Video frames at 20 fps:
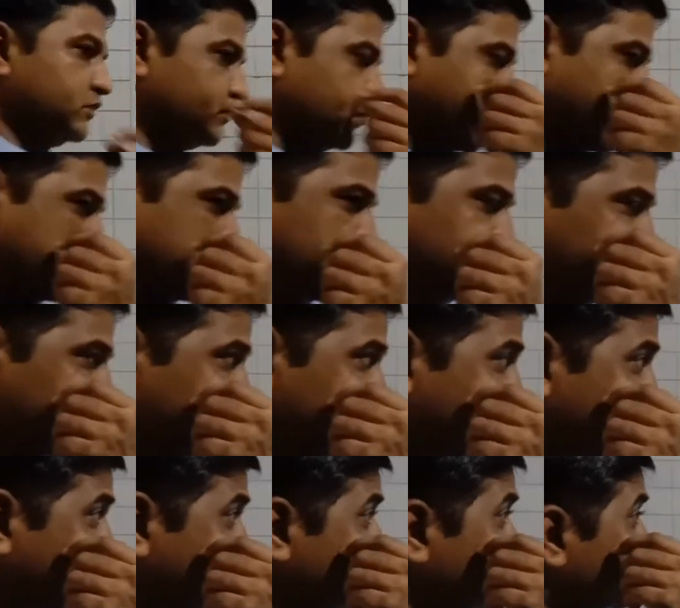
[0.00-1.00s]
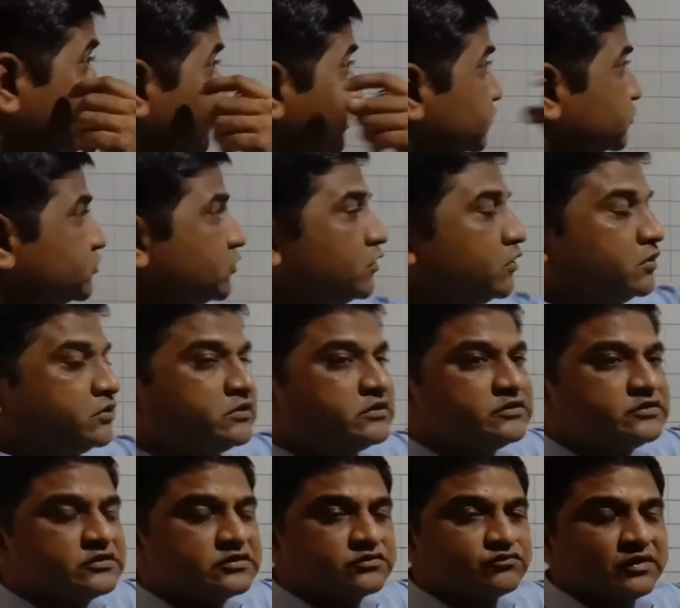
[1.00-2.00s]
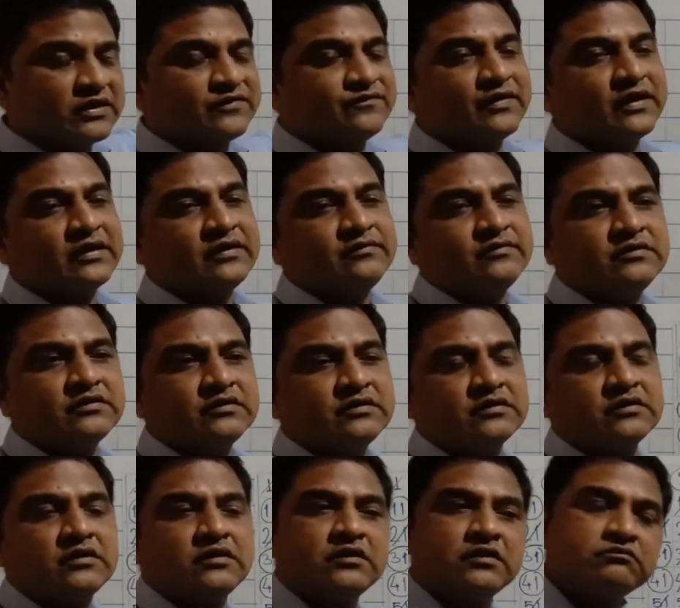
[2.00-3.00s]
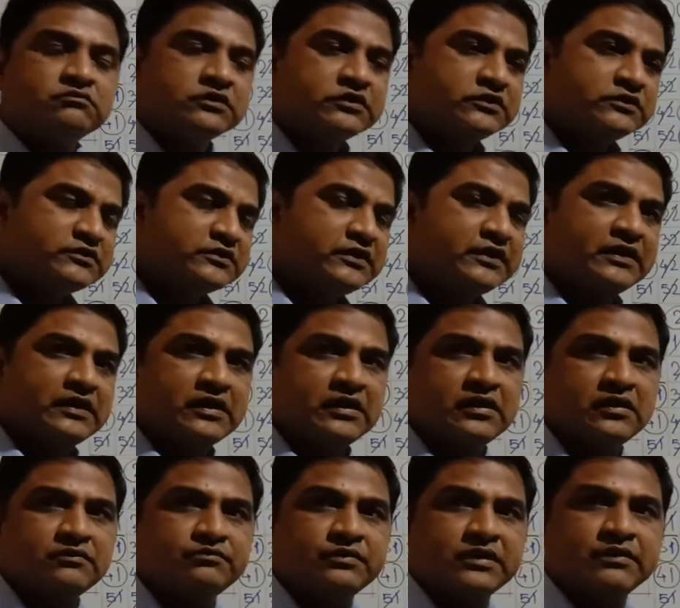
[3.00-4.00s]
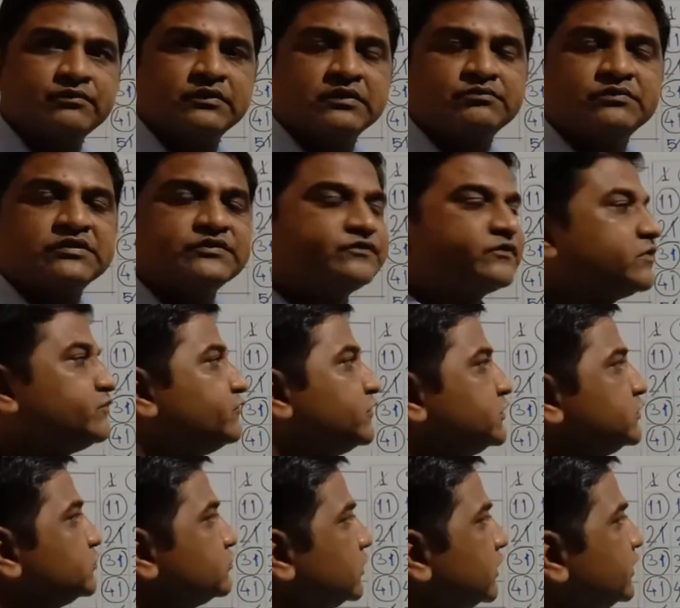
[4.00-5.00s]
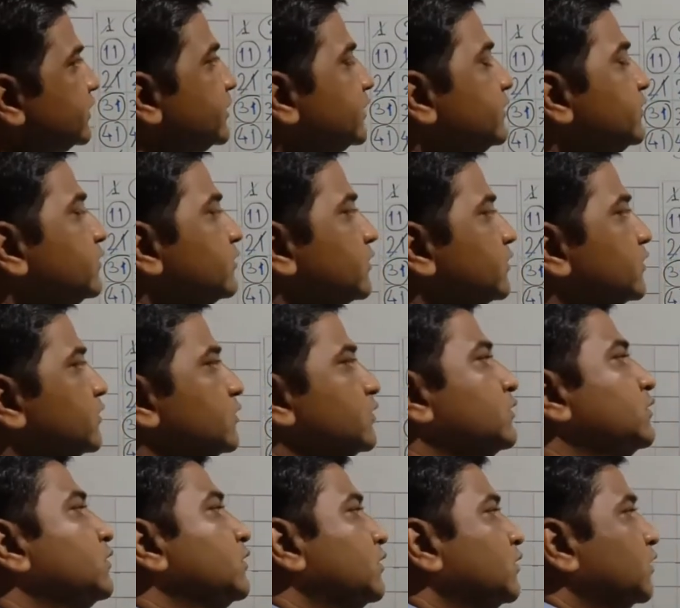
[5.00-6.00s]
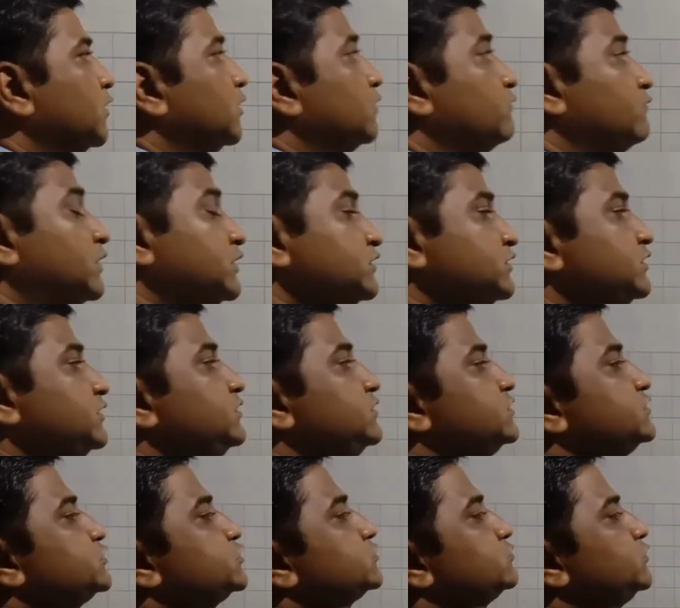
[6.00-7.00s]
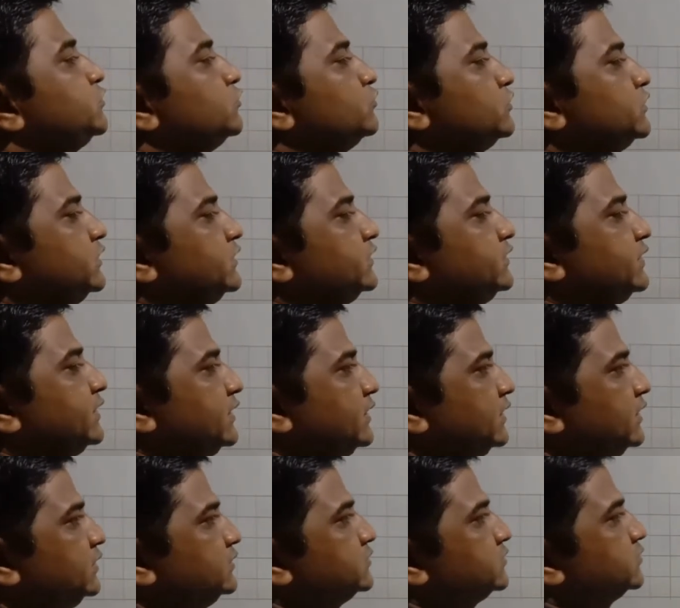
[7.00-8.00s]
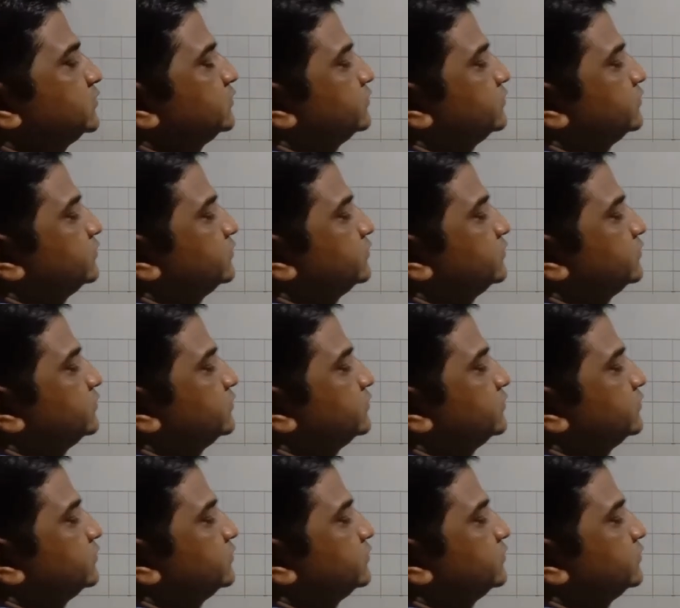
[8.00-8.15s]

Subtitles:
prime number. So all these 25 numbers, they are prime numbers from 1 to 100. One thing is to be noted that